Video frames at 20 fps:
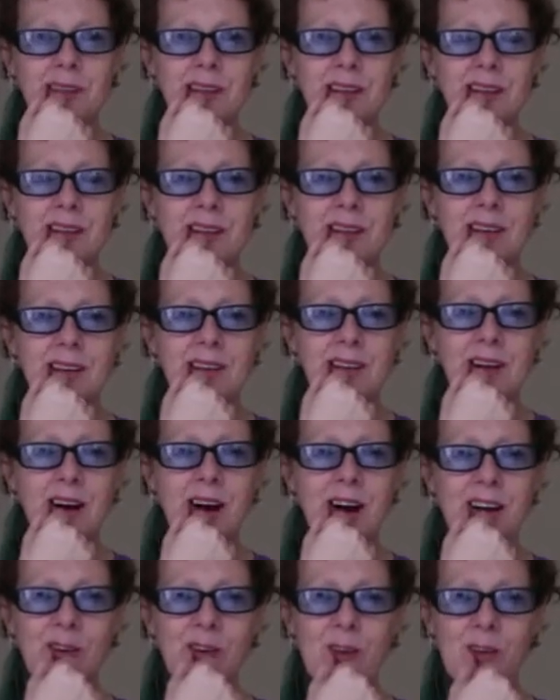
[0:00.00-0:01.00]

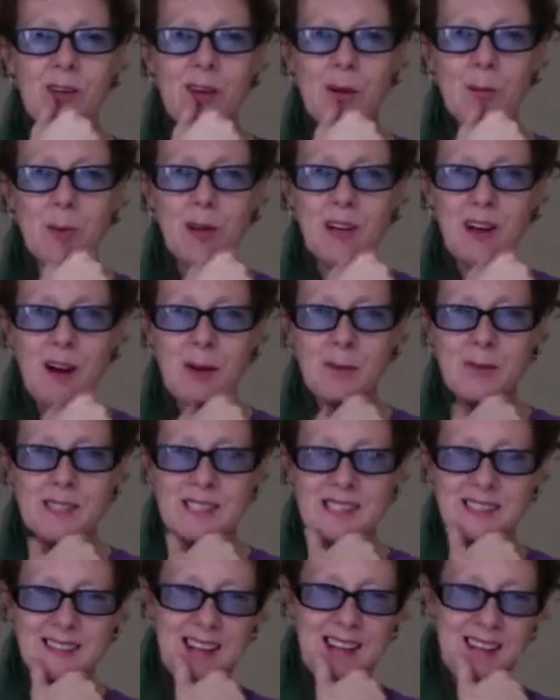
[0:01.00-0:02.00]
I know that when I
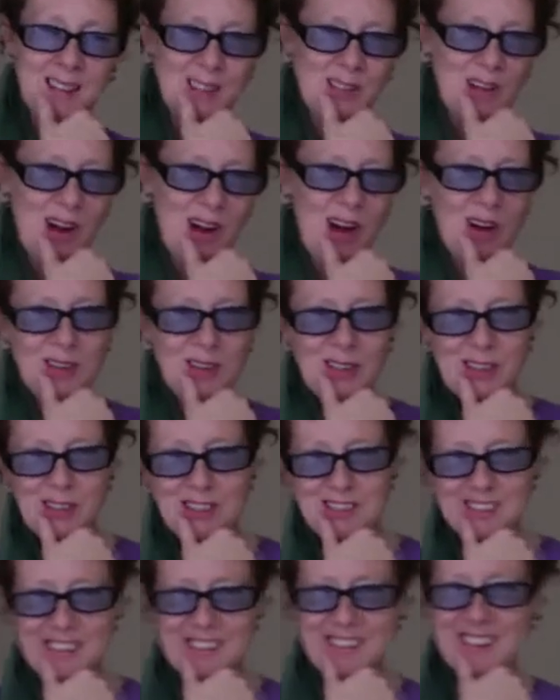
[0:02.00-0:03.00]
was in late childhood,